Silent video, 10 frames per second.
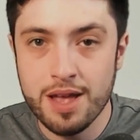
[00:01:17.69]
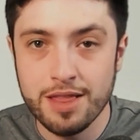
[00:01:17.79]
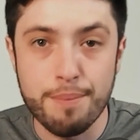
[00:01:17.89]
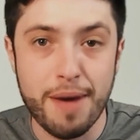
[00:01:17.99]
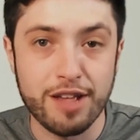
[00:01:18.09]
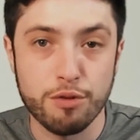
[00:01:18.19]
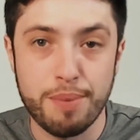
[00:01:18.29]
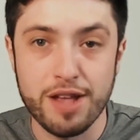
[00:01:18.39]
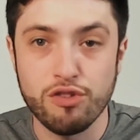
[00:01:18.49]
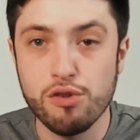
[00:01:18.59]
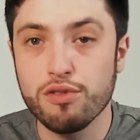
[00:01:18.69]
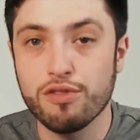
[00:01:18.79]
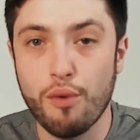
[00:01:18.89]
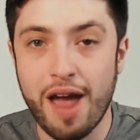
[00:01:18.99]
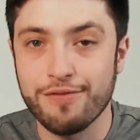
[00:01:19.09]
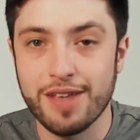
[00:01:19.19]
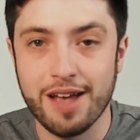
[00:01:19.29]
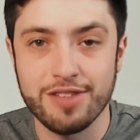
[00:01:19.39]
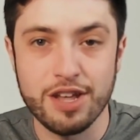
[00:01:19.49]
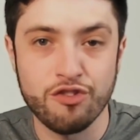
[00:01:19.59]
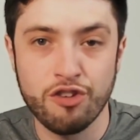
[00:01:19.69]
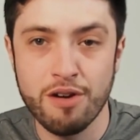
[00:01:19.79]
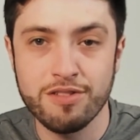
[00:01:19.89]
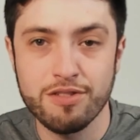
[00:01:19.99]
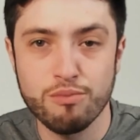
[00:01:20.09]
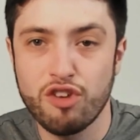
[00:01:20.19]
The banks would pay dues for FDIC insurance,